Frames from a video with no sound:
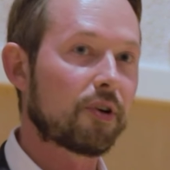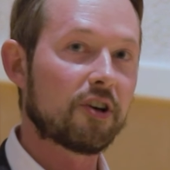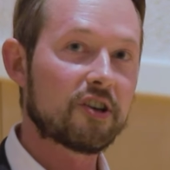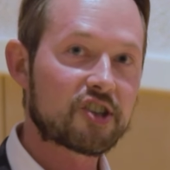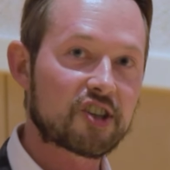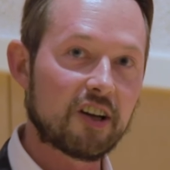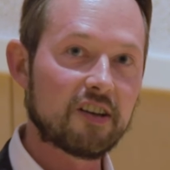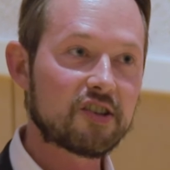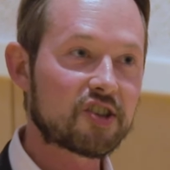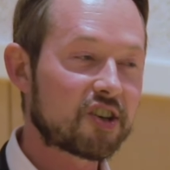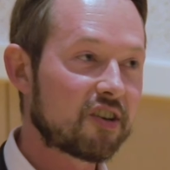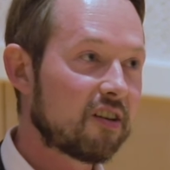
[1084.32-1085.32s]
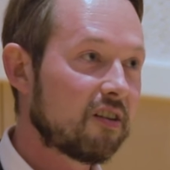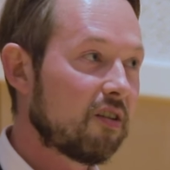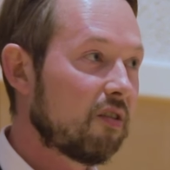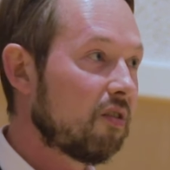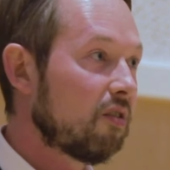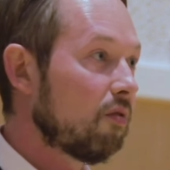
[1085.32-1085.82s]
persons
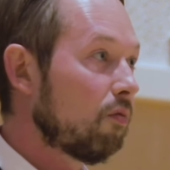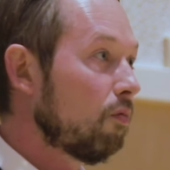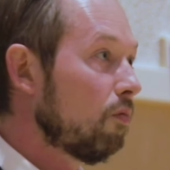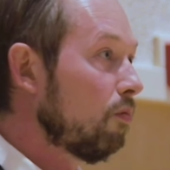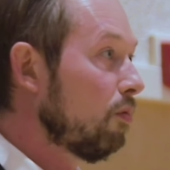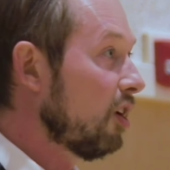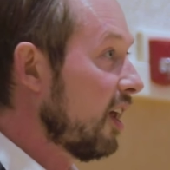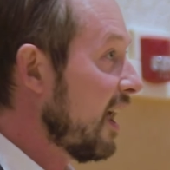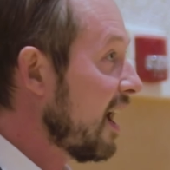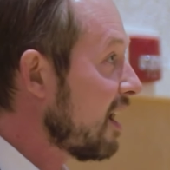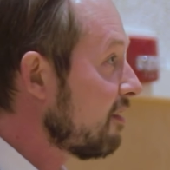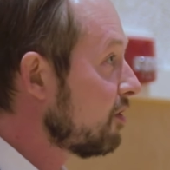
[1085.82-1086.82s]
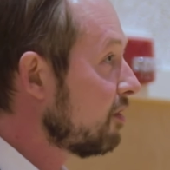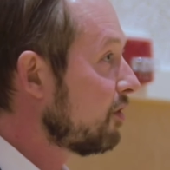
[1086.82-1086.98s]
will have